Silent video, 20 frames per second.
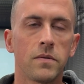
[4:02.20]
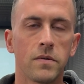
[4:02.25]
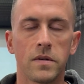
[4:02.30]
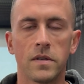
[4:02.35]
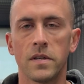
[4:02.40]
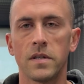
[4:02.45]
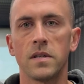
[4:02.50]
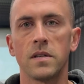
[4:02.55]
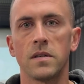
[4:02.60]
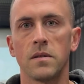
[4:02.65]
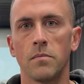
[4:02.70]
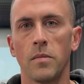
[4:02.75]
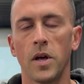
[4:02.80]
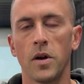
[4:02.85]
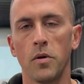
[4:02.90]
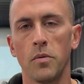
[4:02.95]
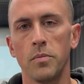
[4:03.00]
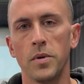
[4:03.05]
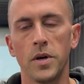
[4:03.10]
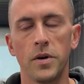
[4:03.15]
which this is a
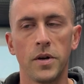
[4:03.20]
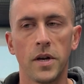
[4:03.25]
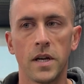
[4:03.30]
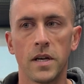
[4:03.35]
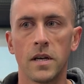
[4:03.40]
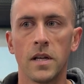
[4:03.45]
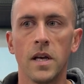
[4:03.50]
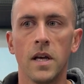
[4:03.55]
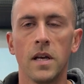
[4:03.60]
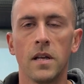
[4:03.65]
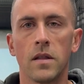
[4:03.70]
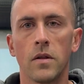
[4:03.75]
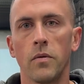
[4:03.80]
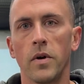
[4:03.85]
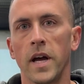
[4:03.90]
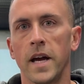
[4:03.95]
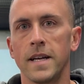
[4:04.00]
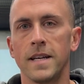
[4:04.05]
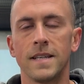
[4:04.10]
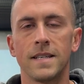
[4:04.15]
metal building, the
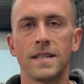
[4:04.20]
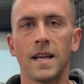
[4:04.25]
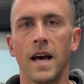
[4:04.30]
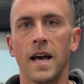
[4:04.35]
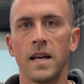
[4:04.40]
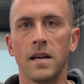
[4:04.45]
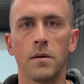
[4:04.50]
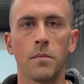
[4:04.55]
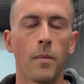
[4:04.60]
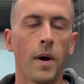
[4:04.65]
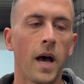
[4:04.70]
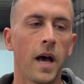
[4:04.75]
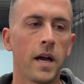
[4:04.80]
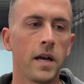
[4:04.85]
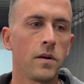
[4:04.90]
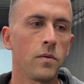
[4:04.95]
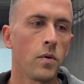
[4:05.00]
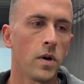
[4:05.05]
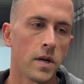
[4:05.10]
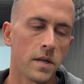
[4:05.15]
way I designed
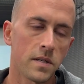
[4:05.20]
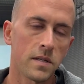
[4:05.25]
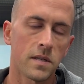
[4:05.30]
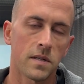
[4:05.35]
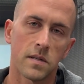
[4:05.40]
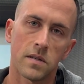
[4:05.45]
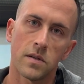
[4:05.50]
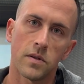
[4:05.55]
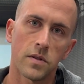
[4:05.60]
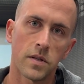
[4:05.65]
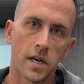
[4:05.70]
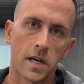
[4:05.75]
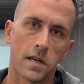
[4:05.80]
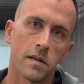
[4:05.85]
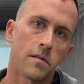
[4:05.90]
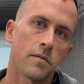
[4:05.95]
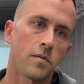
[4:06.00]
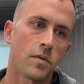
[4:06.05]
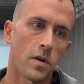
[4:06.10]
mine was so that,